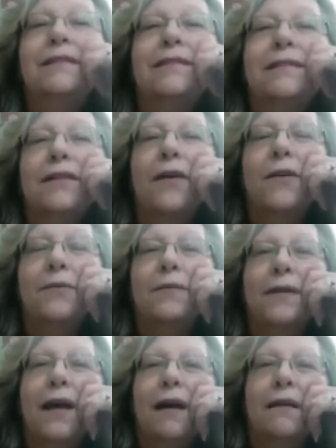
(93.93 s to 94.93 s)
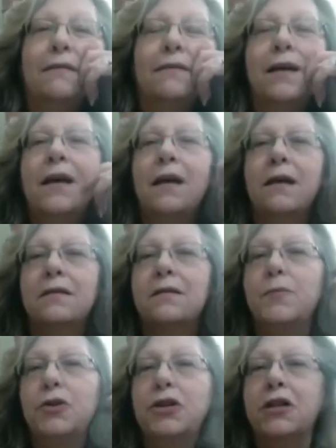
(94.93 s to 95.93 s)
So, yeah, it's
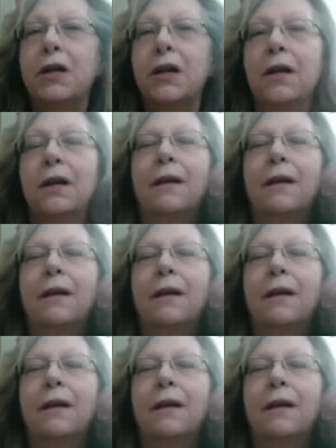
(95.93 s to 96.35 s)
bushy.